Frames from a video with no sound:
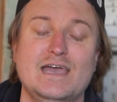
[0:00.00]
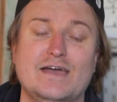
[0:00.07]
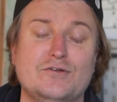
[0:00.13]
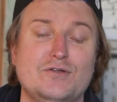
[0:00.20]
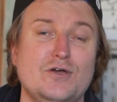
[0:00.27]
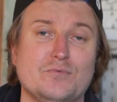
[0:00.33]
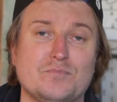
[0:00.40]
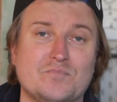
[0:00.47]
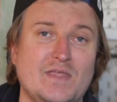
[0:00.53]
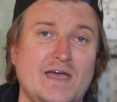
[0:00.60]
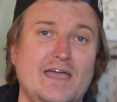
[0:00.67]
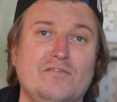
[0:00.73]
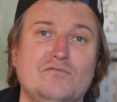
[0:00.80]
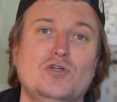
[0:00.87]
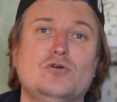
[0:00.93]
I don't know. I
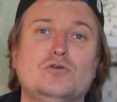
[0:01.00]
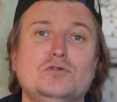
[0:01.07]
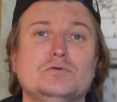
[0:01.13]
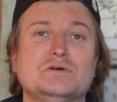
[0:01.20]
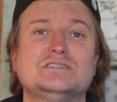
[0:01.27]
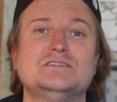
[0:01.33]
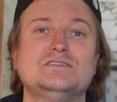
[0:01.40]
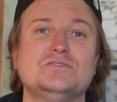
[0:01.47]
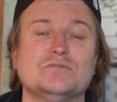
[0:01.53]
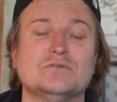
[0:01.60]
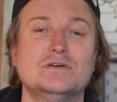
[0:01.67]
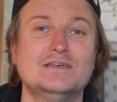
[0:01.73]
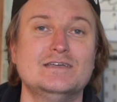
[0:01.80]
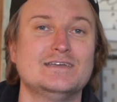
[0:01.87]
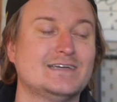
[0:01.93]
have no clue what to do,
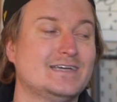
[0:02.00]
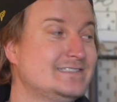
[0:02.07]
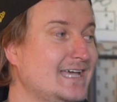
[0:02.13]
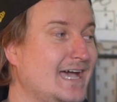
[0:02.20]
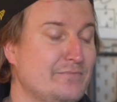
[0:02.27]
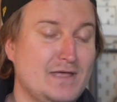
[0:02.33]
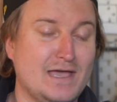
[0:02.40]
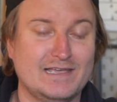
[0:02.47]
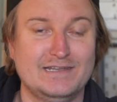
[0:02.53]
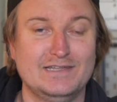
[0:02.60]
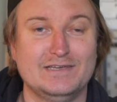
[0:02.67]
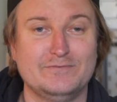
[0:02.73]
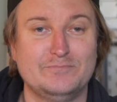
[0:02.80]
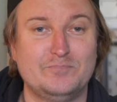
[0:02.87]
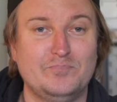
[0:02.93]
because I'm not
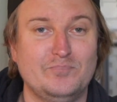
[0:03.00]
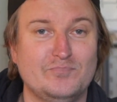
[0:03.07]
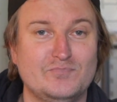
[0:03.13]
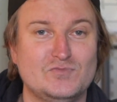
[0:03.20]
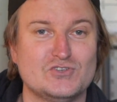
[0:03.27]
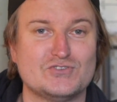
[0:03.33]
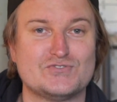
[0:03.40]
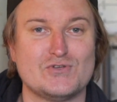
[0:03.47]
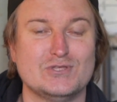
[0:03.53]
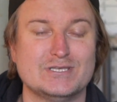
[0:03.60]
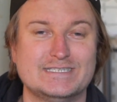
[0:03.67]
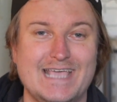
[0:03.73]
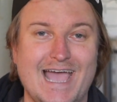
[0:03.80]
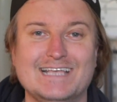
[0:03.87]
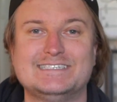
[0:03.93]
gonna just throw this
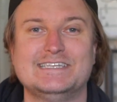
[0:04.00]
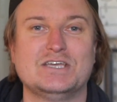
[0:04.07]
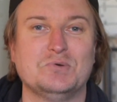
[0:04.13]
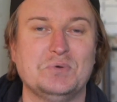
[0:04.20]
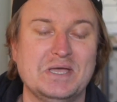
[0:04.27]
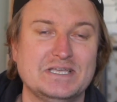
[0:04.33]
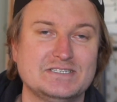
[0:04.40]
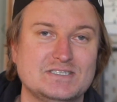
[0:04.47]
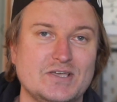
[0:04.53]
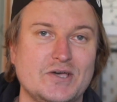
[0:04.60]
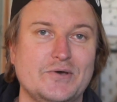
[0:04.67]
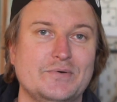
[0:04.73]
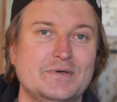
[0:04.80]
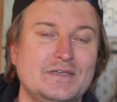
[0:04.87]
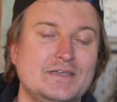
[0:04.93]
gas tank away.
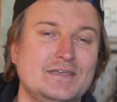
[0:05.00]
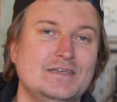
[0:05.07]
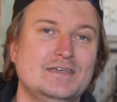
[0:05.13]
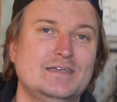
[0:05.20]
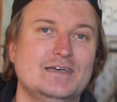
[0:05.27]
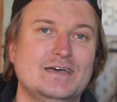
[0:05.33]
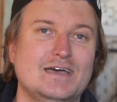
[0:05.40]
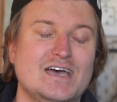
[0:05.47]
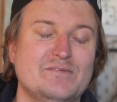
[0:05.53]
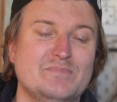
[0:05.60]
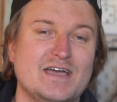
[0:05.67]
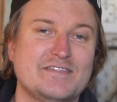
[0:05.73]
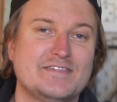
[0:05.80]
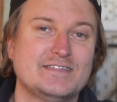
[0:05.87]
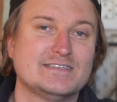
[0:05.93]
So
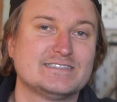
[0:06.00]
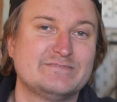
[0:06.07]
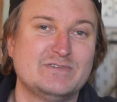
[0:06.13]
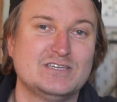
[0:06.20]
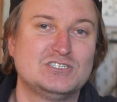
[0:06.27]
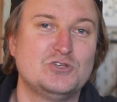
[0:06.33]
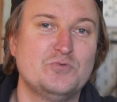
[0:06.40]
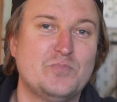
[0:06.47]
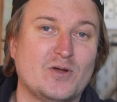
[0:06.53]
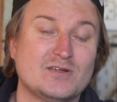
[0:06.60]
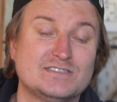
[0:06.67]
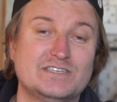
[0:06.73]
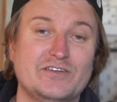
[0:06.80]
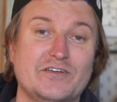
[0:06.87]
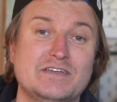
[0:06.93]
I think this is gonna be a 2-part
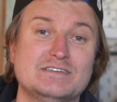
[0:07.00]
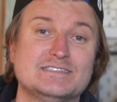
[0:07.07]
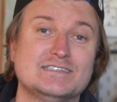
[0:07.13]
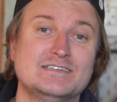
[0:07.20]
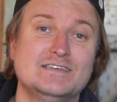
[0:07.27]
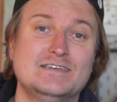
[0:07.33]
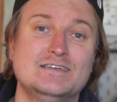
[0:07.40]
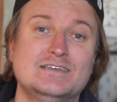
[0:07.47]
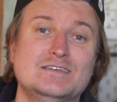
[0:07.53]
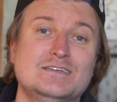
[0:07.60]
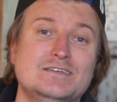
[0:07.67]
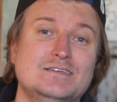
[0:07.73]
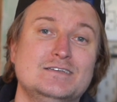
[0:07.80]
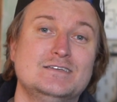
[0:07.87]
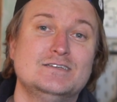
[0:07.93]
series.
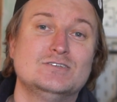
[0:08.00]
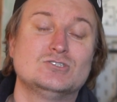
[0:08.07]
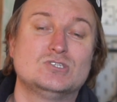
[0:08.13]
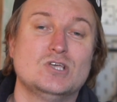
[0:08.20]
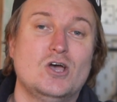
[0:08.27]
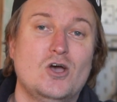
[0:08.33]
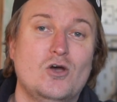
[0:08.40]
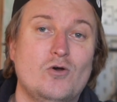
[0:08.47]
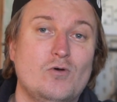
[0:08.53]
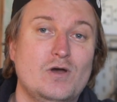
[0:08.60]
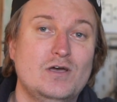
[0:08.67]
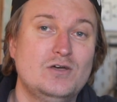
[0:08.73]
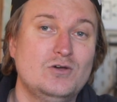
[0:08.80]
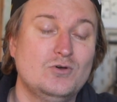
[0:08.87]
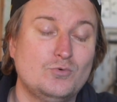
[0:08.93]
So
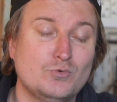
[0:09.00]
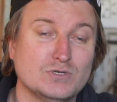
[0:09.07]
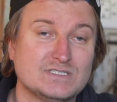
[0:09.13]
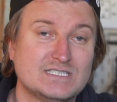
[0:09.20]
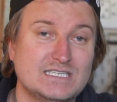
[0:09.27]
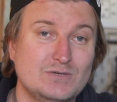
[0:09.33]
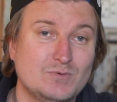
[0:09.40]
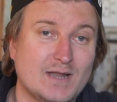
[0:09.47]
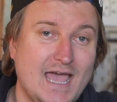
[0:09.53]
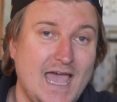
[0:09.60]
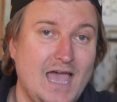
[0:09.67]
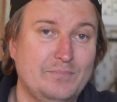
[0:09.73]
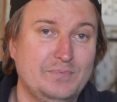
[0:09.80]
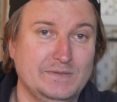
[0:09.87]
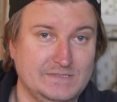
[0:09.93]
we'll see what
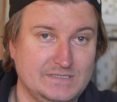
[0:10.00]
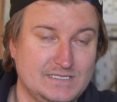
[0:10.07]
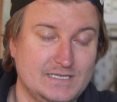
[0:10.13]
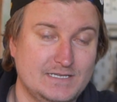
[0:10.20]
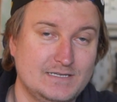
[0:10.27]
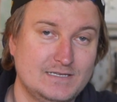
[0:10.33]
happens.